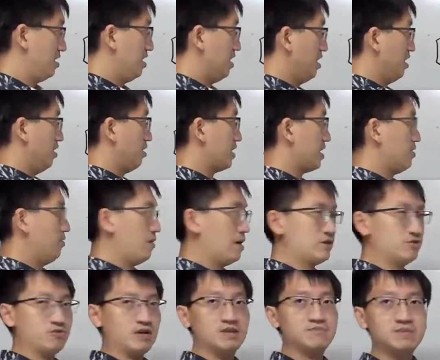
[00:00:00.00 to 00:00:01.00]
Okay,
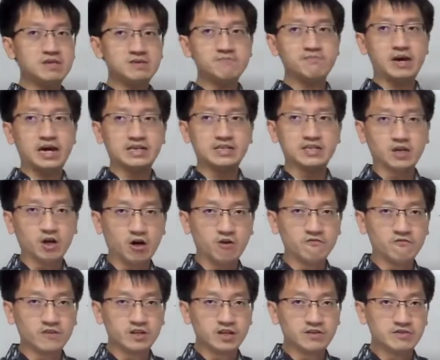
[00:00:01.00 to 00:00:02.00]
what do I mean by the
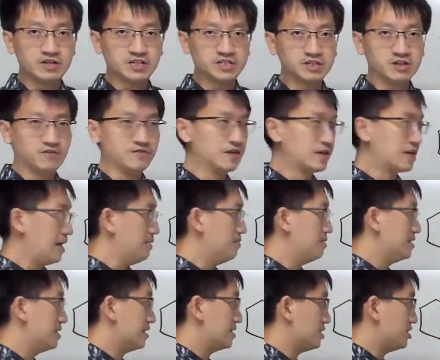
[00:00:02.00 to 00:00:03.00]
configuration of the
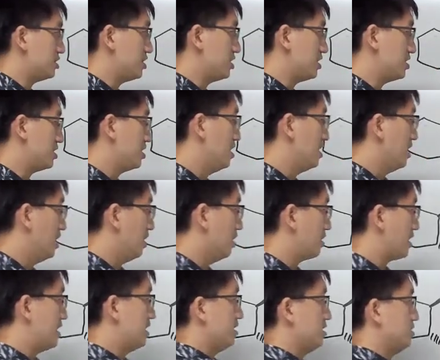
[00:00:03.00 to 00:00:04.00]
carbon doesn't change?
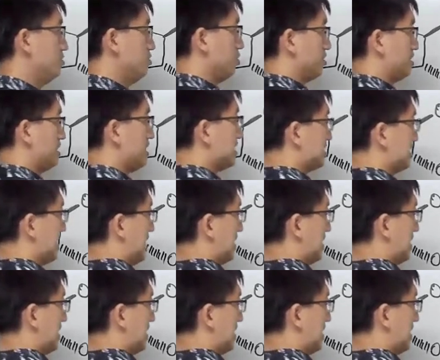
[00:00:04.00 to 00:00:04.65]
Okay, you'll notice that